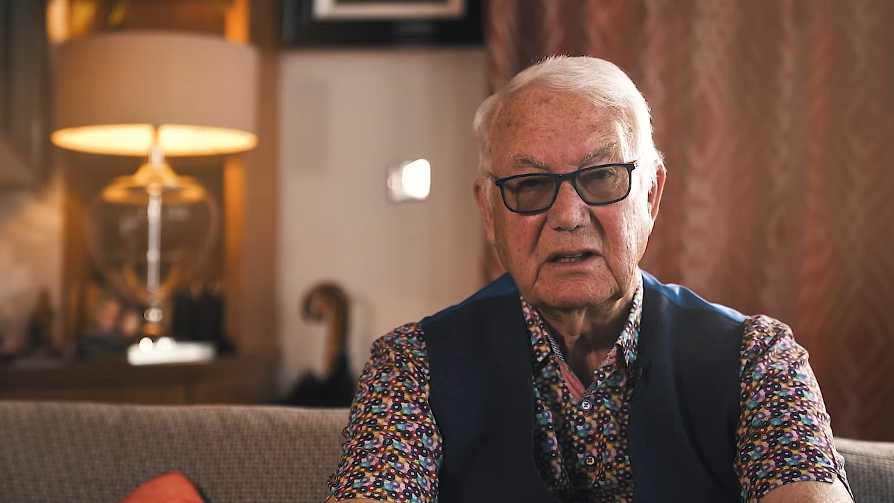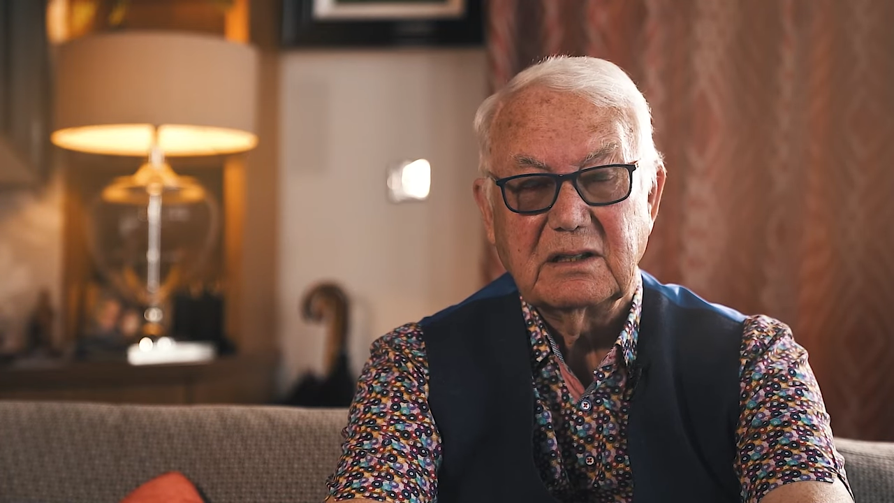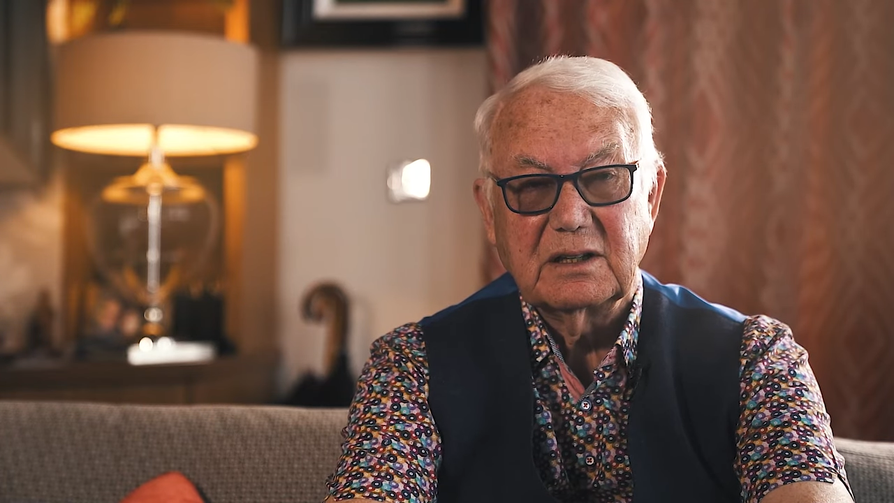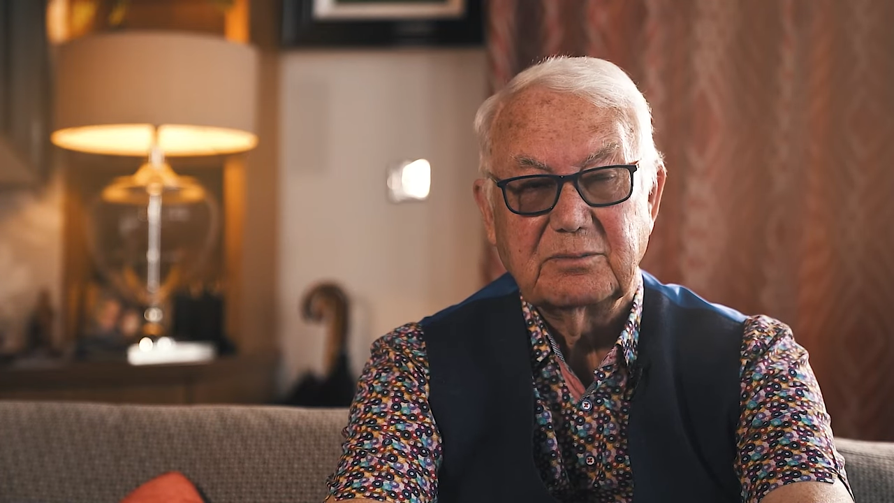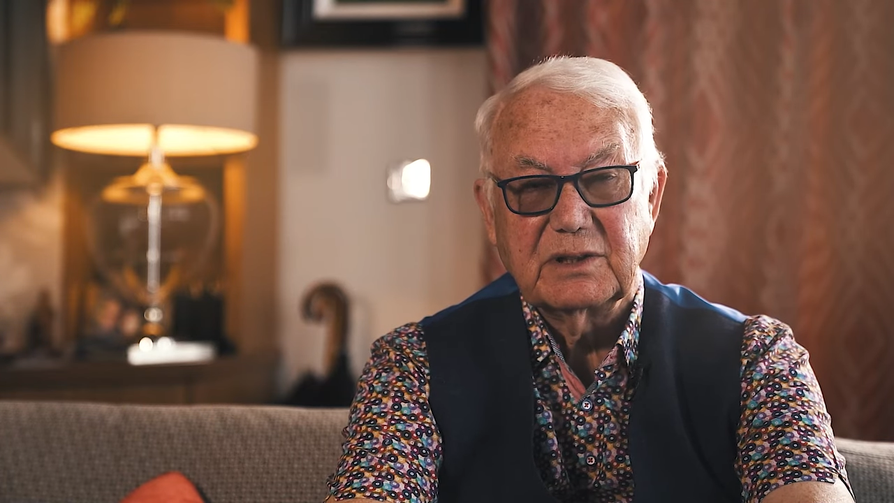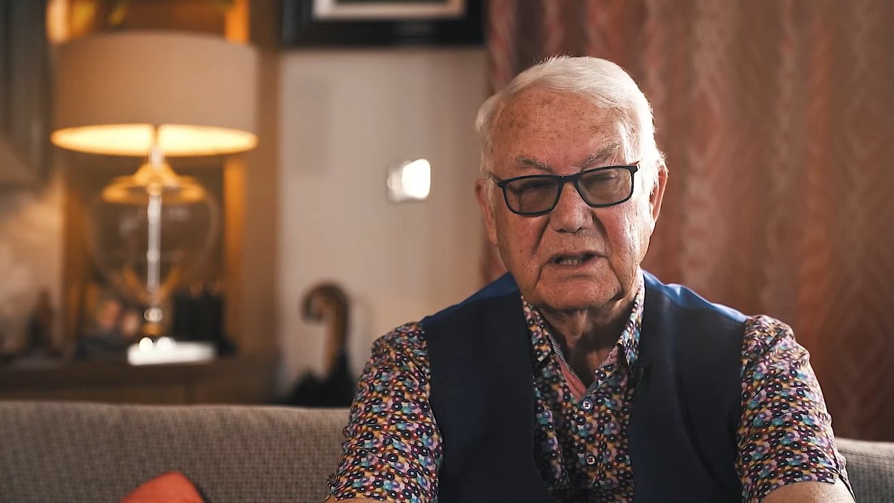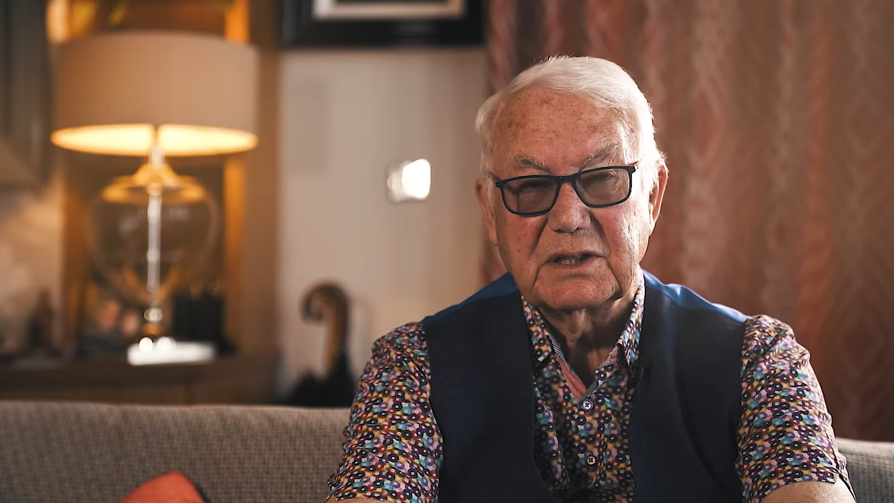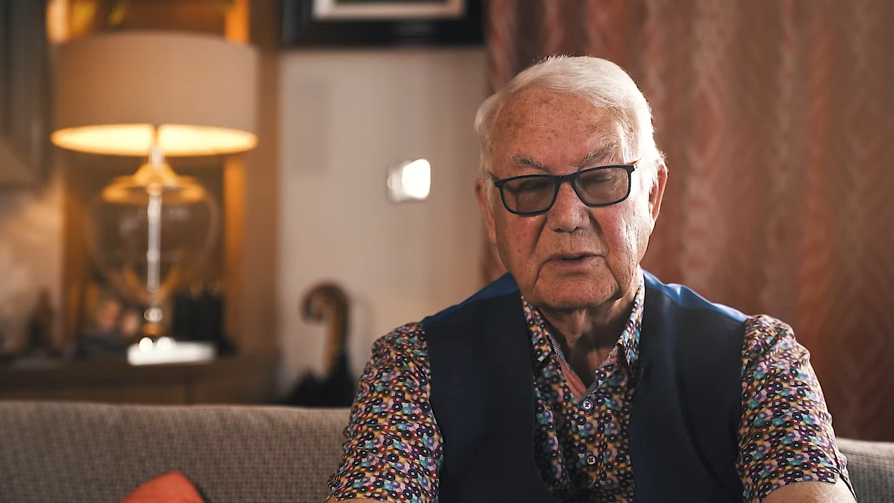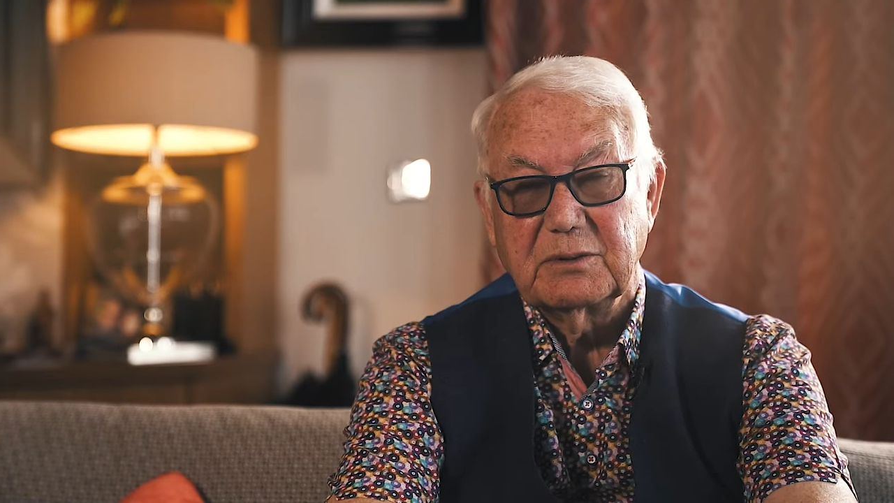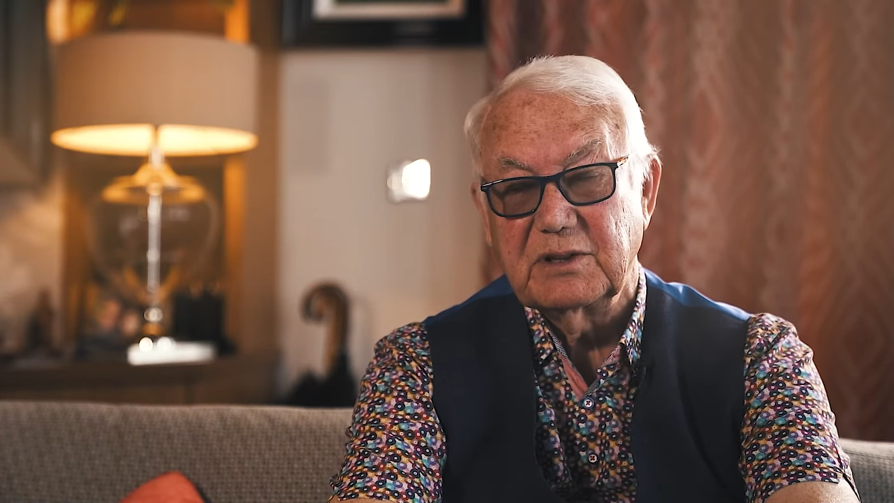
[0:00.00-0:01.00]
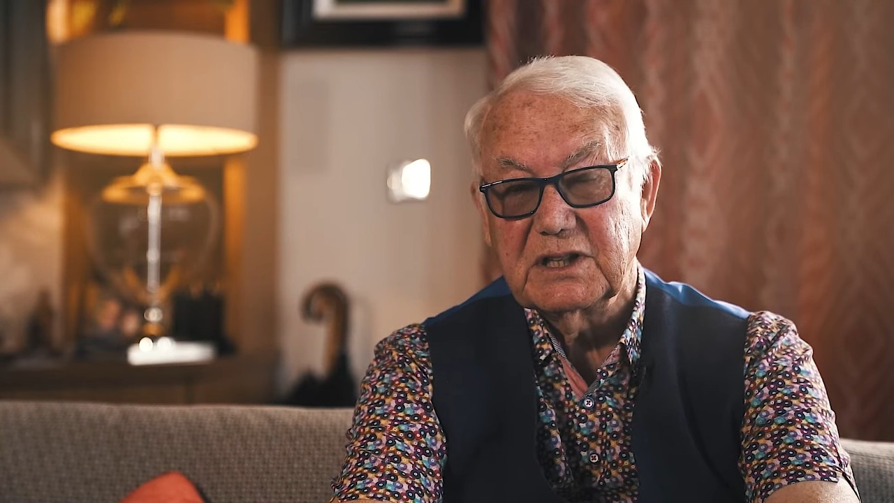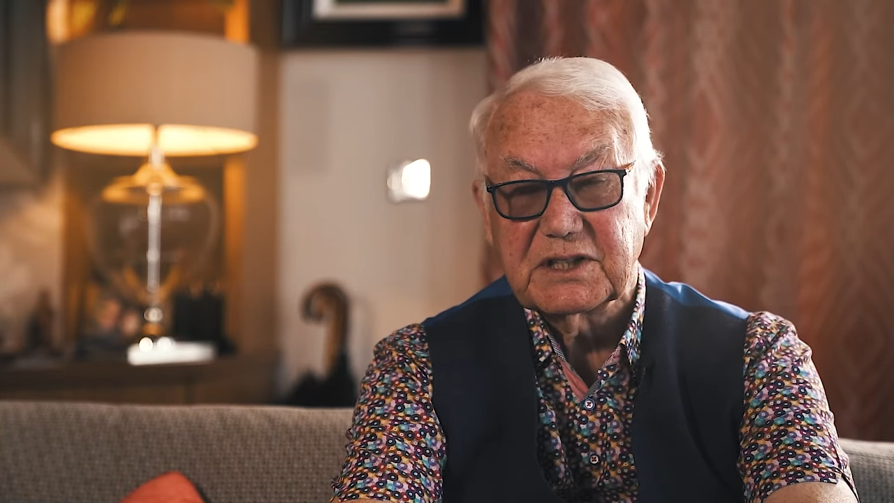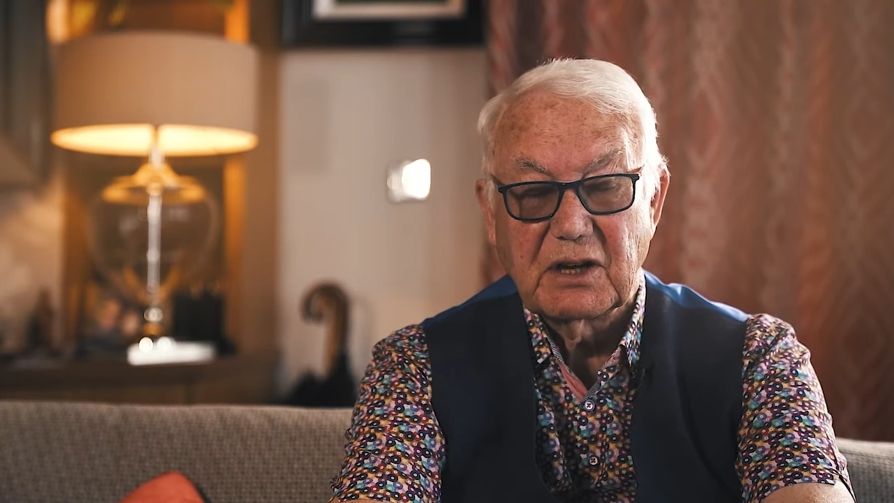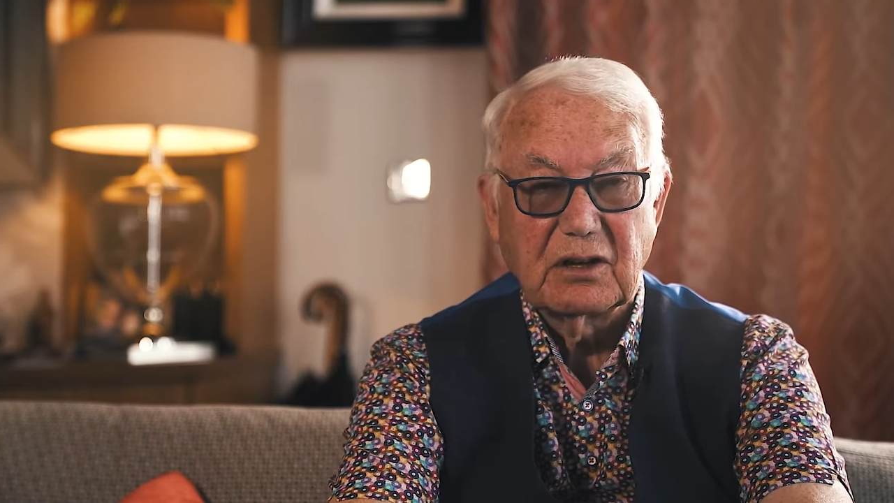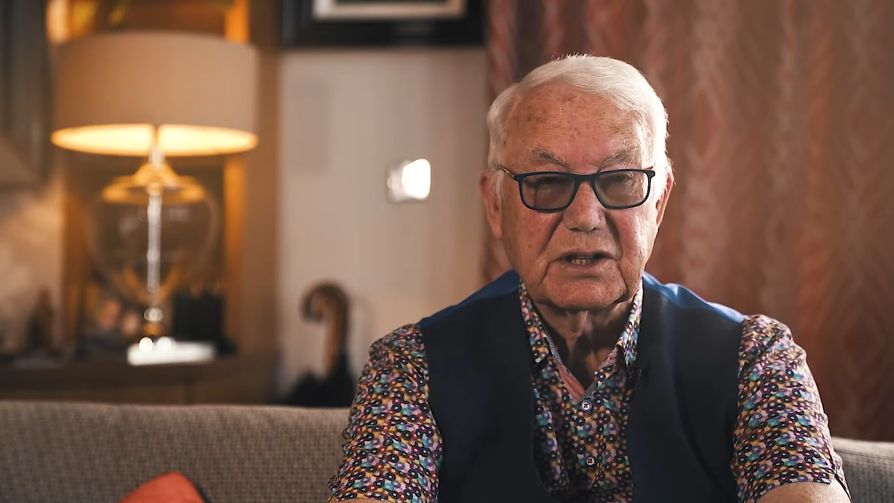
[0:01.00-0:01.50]
had, had been
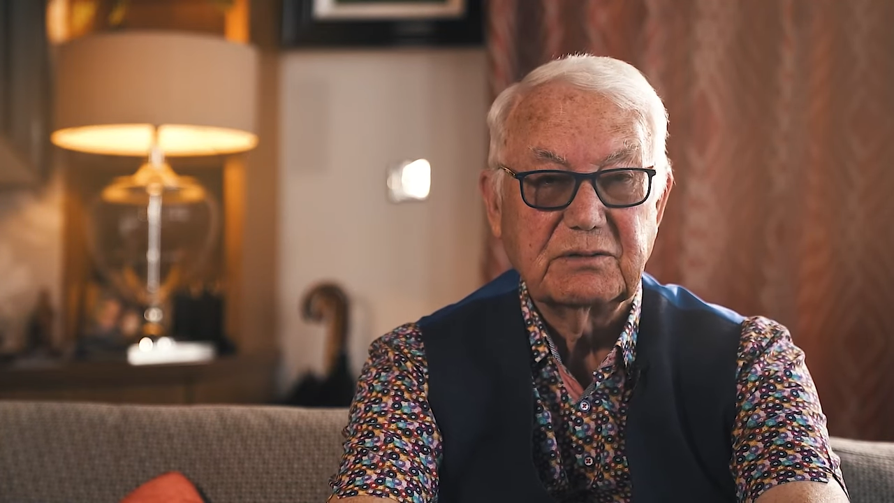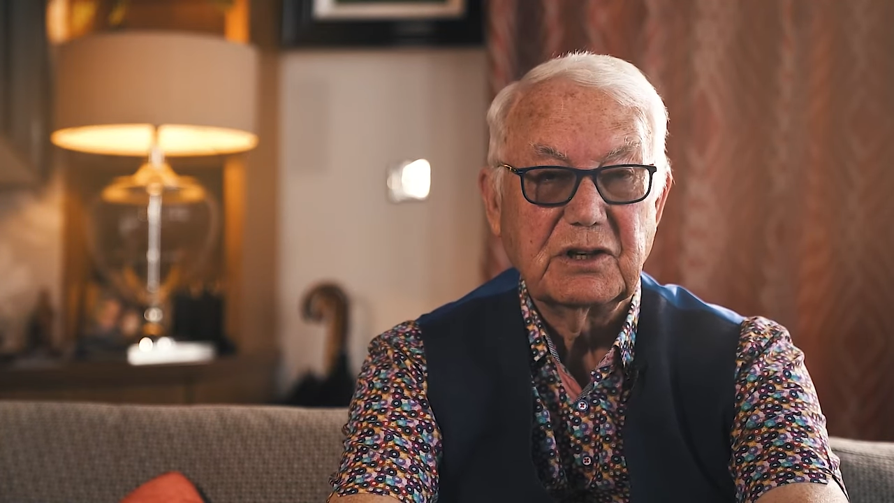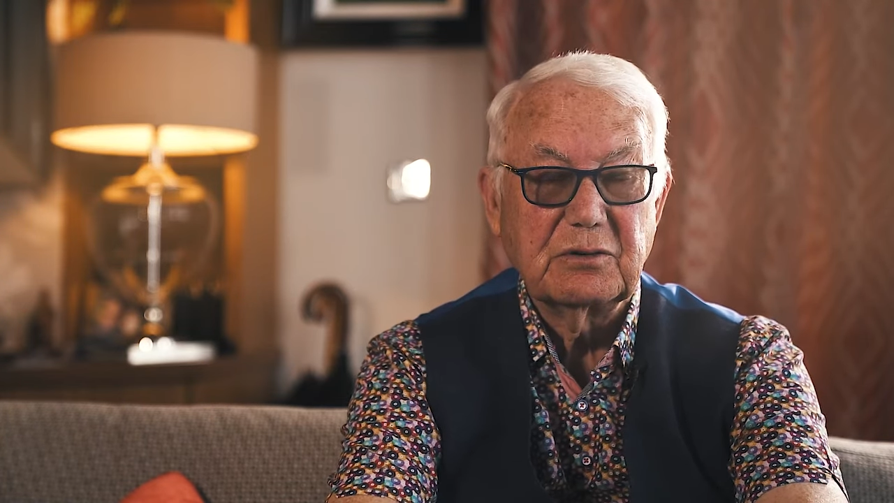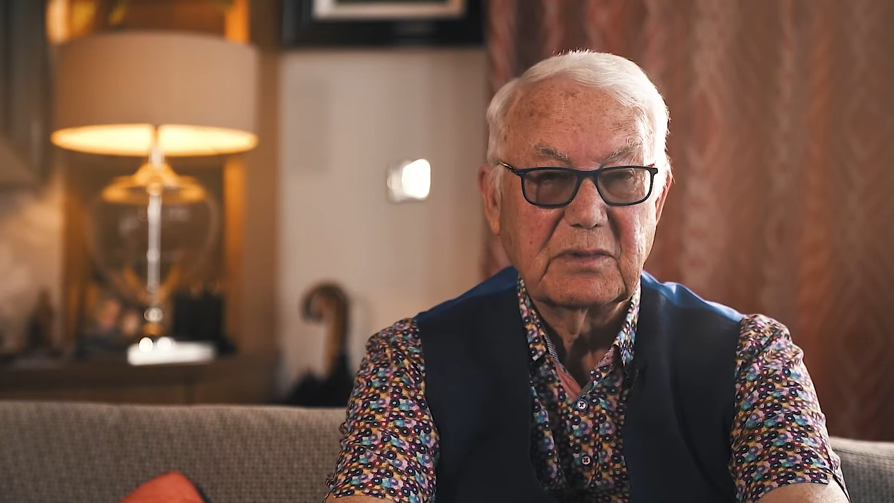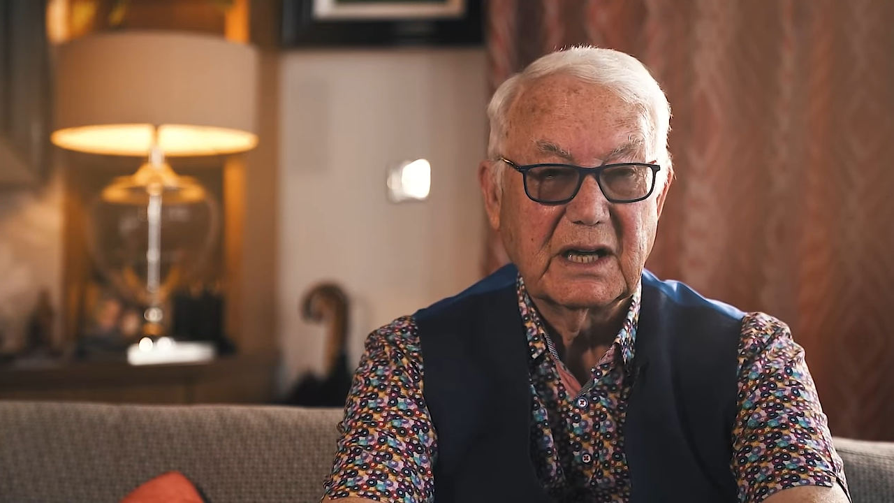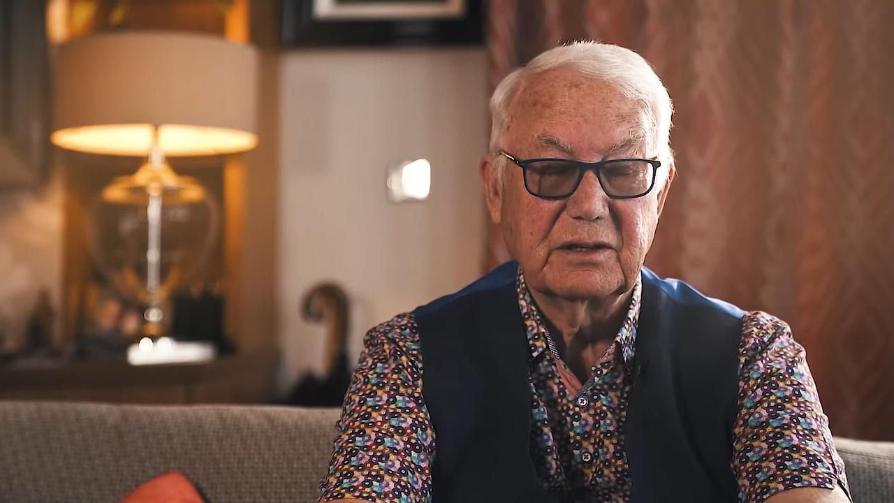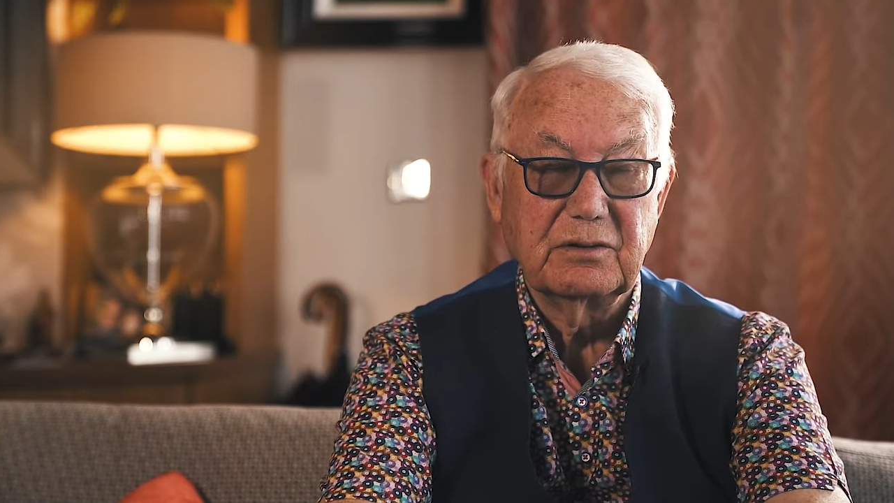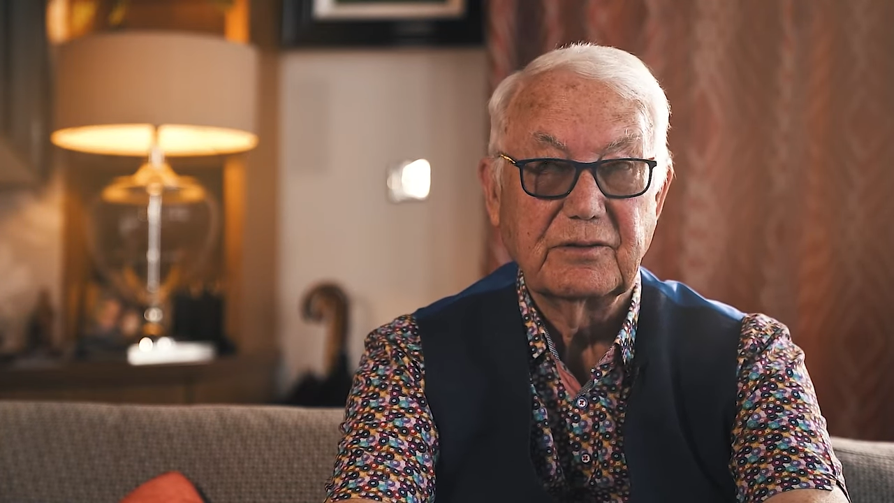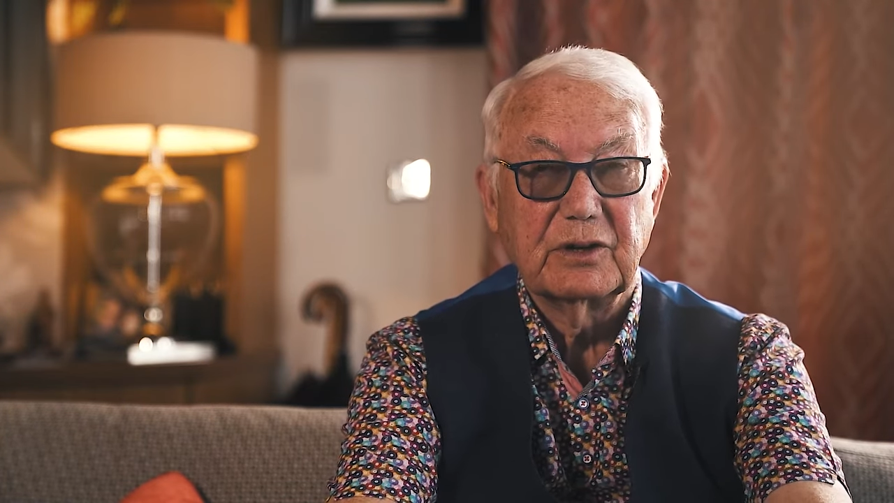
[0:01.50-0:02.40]
sold to a young man who